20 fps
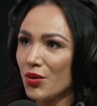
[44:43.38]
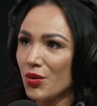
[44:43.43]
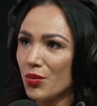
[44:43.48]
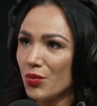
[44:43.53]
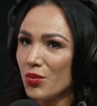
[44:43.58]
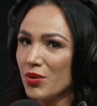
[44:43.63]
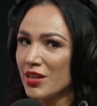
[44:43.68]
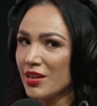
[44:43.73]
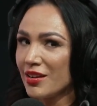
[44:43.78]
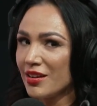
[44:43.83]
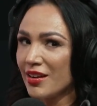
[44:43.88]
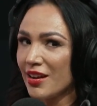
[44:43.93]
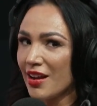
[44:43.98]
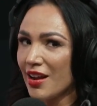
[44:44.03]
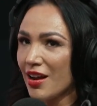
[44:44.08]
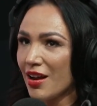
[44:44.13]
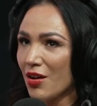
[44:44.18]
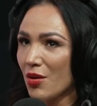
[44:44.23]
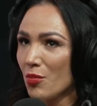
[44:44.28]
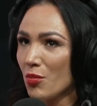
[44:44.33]
when
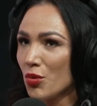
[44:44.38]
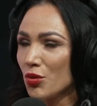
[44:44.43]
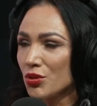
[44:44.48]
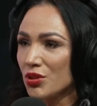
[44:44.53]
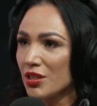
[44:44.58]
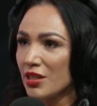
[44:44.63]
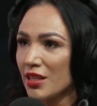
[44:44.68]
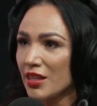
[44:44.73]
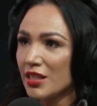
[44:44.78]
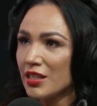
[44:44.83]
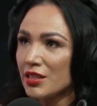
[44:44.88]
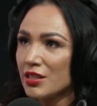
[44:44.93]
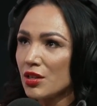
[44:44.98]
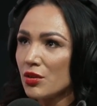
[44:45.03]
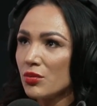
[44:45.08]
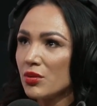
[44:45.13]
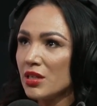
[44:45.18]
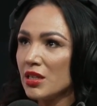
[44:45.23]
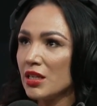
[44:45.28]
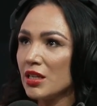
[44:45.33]
most of the things that
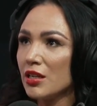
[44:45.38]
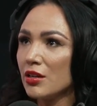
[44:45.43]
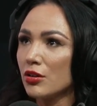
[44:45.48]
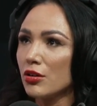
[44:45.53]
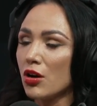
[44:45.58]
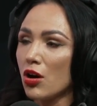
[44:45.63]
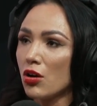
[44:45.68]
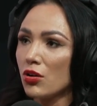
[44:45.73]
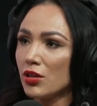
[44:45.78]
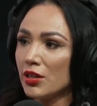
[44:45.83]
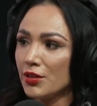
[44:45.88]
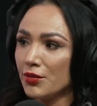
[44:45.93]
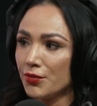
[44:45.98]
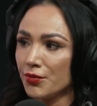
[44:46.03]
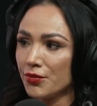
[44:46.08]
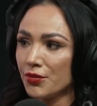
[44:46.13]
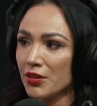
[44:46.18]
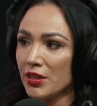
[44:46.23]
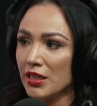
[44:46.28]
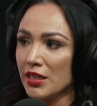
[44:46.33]
we need are already
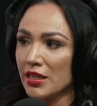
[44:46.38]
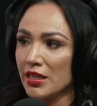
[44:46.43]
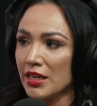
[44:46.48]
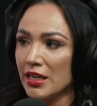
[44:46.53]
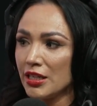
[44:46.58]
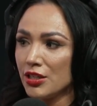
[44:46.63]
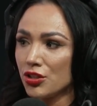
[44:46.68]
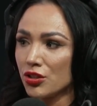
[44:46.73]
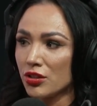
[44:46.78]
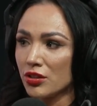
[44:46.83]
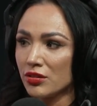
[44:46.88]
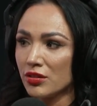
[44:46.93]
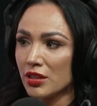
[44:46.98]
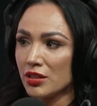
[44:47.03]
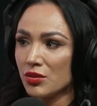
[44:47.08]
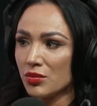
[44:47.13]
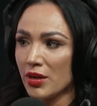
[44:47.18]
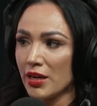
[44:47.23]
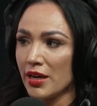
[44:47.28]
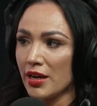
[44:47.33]
free in nature. And
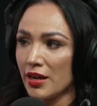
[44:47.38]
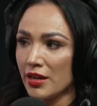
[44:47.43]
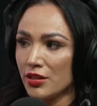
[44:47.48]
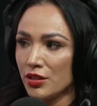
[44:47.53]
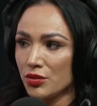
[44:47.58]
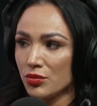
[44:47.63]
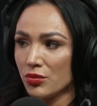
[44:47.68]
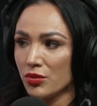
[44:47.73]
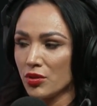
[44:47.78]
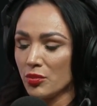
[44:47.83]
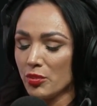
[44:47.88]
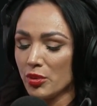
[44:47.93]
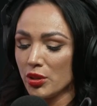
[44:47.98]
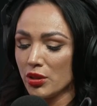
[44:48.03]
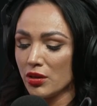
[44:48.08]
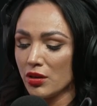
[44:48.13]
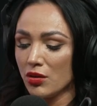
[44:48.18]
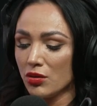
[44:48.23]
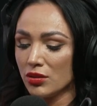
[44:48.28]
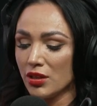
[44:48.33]
that's why I just wrote a
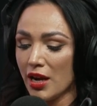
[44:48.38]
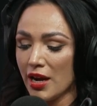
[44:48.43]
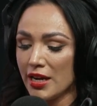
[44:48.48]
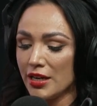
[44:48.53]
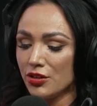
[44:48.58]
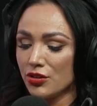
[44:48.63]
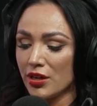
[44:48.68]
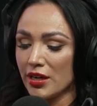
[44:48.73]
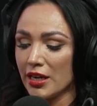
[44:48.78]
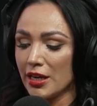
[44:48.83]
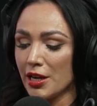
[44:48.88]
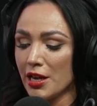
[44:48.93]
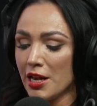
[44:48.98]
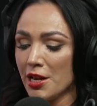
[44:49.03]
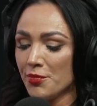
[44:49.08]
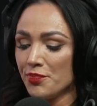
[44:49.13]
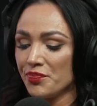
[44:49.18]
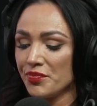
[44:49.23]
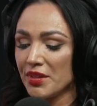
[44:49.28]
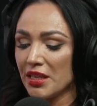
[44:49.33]
book called Hydrate.
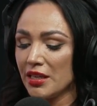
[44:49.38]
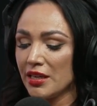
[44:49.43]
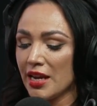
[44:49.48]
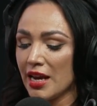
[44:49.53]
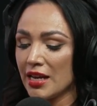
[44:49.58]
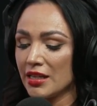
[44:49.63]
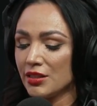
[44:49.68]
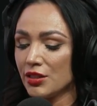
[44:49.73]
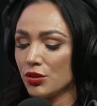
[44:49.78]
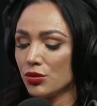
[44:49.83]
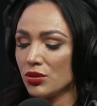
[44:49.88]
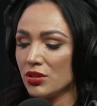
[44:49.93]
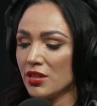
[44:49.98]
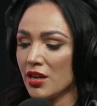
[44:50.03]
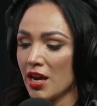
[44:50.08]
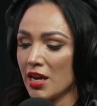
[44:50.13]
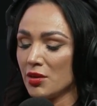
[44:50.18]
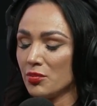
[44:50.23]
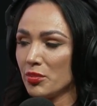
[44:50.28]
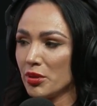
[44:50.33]
It has those
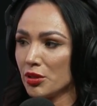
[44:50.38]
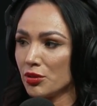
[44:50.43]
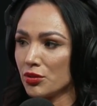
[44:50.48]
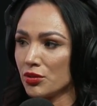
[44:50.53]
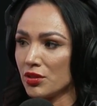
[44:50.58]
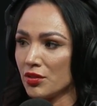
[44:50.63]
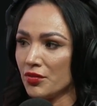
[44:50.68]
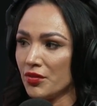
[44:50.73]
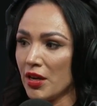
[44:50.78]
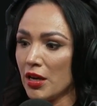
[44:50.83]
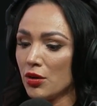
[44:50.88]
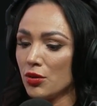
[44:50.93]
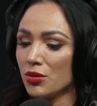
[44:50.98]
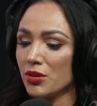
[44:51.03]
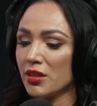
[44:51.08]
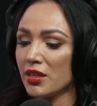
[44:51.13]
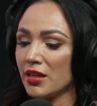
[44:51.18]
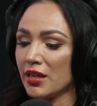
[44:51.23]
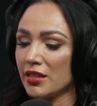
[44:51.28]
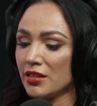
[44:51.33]
9 pillars of health
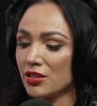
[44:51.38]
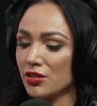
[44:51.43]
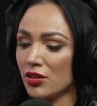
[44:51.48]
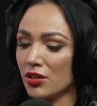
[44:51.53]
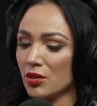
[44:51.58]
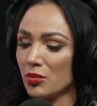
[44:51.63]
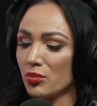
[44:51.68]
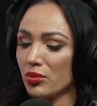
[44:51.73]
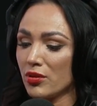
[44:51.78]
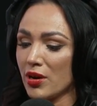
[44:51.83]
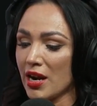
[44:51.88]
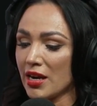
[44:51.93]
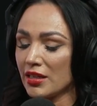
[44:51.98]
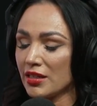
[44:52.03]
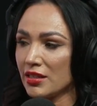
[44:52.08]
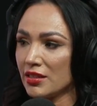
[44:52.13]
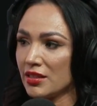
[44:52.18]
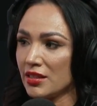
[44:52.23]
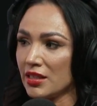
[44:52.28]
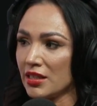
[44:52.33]
that I started
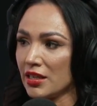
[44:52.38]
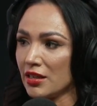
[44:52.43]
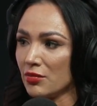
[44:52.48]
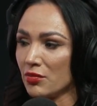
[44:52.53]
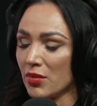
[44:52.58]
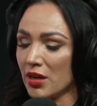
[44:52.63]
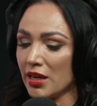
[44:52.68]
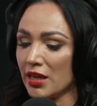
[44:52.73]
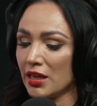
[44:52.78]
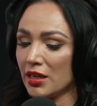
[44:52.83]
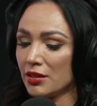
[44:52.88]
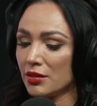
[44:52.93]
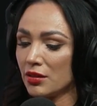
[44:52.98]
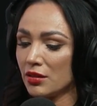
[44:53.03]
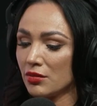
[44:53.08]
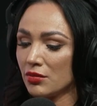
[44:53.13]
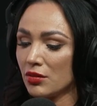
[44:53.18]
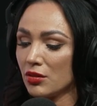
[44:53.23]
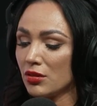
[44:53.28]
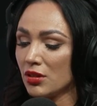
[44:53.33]
practicing in my
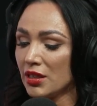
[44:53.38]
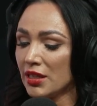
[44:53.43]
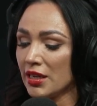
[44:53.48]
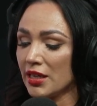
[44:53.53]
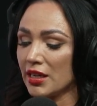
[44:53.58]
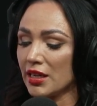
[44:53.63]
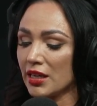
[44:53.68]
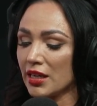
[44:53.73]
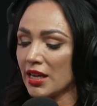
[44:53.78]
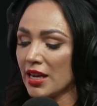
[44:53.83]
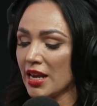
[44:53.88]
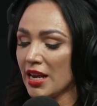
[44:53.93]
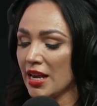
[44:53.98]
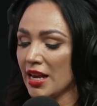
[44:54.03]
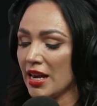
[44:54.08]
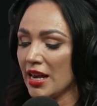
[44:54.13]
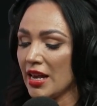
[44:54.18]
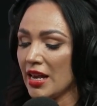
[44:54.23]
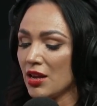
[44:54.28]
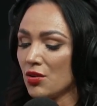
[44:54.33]
clinic
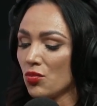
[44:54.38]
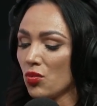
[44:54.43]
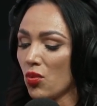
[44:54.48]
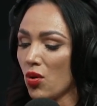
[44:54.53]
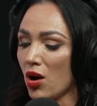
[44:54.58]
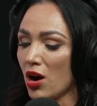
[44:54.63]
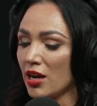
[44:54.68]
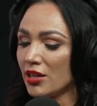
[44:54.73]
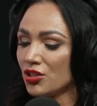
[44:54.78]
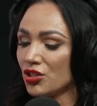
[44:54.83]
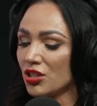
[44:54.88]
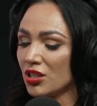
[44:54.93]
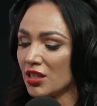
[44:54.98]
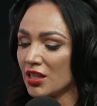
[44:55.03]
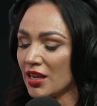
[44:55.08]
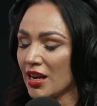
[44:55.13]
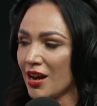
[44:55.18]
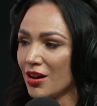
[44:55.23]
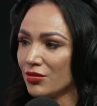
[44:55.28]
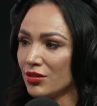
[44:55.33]
and
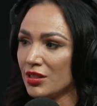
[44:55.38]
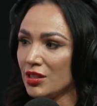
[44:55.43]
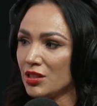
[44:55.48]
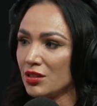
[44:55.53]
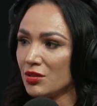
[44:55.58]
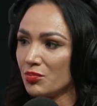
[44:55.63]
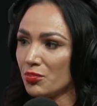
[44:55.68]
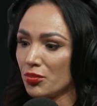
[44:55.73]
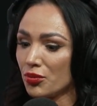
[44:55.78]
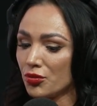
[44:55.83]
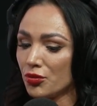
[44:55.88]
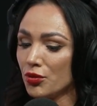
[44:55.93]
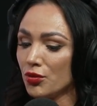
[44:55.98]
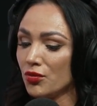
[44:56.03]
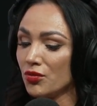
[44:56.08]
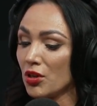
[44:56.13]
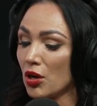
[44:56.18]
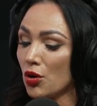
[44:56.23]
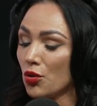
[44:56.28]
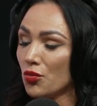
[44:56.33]
watching how these
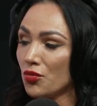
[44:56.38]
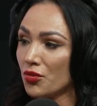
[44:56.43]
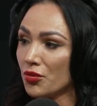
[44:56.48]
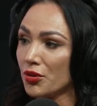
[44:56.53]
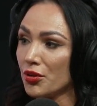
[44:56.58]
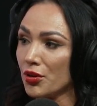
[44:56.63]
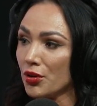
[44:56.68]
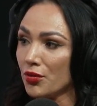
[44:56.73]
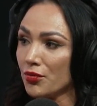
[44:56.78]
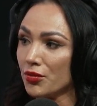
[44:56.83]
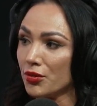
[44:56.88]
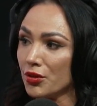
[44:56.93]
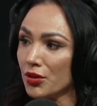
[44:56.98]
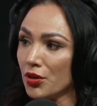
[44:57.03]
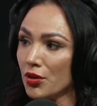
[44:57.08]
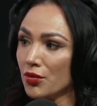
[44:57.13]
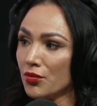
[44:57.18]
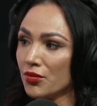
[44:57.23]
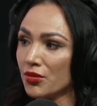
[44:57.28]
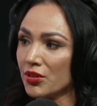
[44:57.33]
proved over and over and
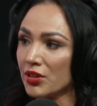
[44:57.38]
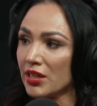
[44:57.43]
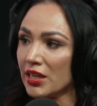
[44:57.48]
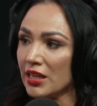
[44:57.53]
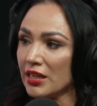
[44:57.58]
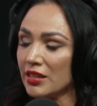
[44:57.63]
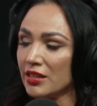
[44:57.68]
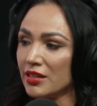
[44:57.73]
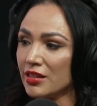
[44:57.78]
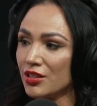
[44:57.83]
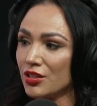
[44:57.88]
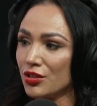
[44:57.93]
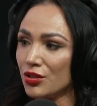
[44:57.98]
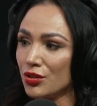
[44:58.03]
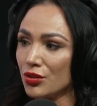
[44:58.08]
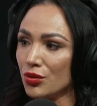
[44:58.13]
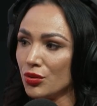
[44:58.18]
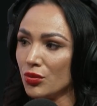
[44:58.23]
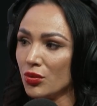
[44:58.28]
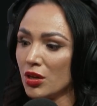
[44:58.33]
over again
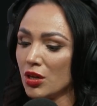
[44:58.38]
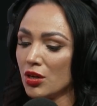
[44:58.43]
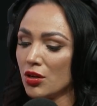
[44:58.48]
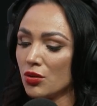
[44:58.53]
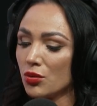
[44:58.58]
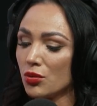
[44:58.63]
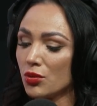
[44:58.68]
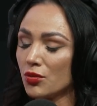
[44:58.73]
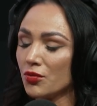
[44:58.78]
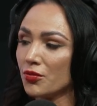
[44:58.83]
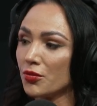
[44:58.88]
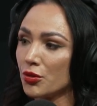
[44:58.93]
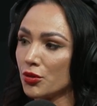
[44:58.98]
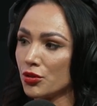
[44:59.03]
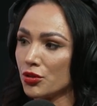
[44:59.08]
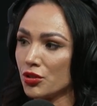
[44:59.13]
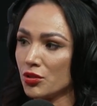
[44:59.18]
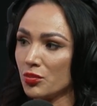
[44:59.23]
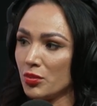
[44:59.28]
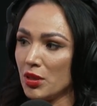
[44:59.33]
to
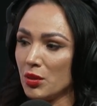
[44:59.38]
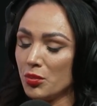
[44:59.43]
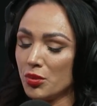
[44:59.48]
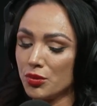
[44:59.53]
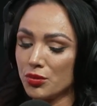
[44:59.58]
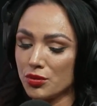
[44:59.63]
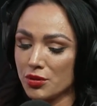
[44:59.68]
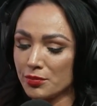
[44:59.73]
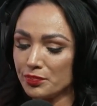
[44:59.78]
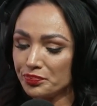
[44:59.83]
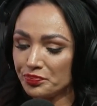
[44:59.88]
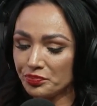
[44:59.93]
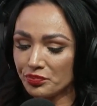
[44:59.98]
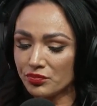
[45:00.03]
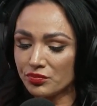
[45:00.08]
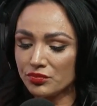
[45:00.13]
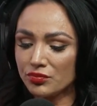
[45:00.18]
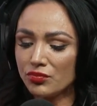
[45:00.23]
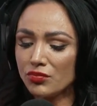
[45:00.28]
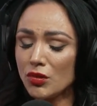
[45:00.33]
reverse people's
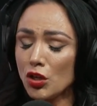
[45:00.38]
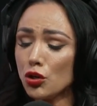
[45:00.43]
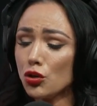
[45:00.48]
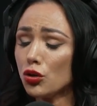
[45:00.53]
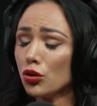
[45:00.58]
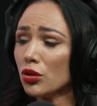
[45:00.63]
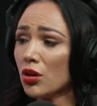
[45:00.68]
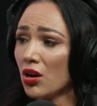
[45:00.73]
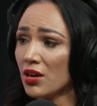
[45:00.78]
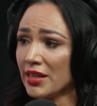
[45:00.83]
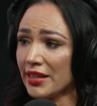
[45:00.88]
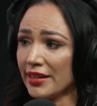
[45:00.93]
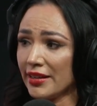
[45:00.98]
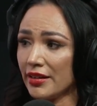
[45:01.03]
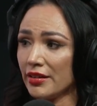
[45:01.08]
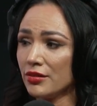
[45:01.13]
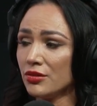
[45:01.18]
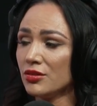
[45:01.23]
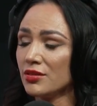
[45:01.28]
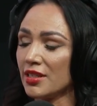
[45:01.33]
chronic
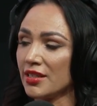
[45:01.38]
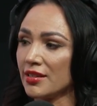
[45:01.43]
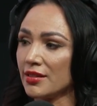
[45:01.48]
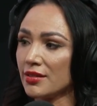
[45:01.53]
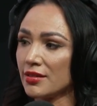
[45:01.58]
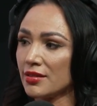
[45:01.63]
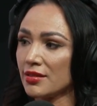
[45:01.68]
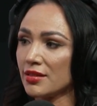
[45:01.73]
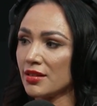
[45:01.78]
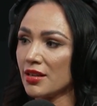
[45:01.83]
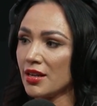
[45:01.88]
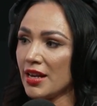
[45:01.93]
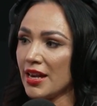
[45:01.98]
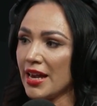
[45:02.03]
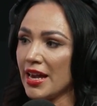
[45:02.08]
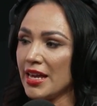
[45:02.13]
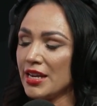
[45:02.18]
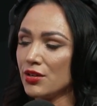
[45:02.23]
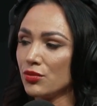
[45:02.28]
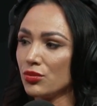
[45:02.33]
illness.
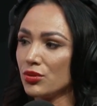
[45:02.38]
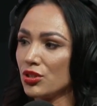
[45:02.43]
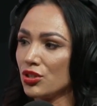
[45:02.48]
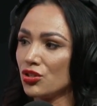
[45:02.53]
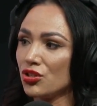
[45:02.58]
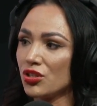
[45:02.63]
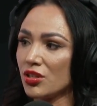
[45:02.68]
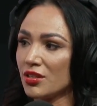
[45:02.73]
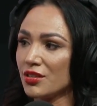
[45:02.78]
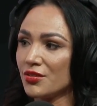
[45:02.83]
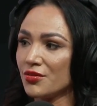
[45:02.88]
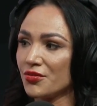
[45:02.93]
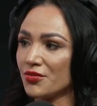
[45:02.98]
And it was just